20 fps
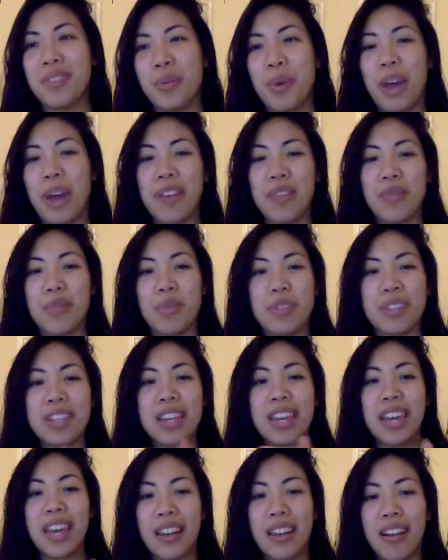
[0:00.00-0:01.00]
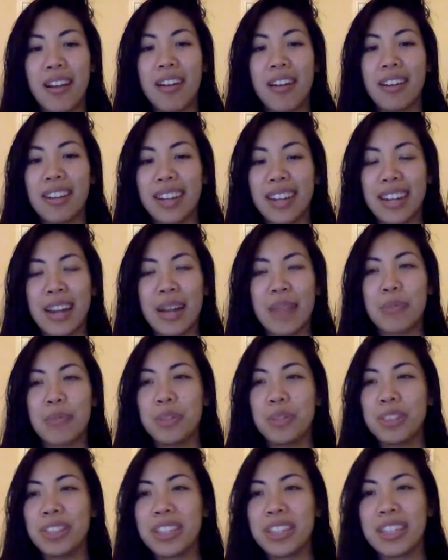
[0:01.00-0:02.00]
Once I get on it, I'm
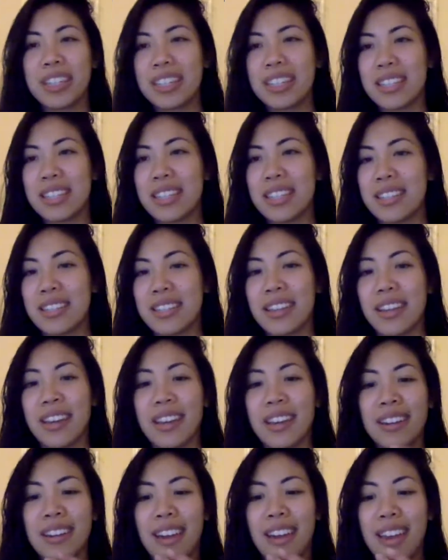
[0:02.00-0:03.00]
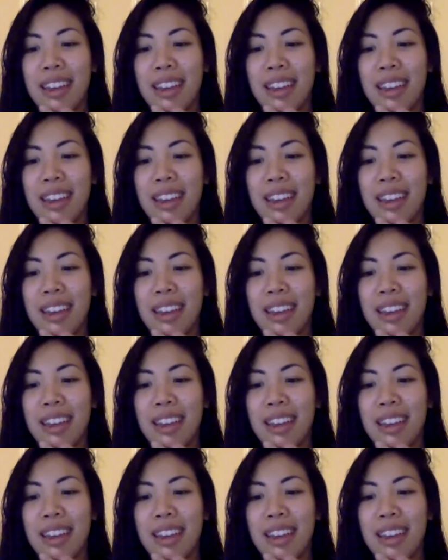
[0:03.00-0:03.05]
really consistent.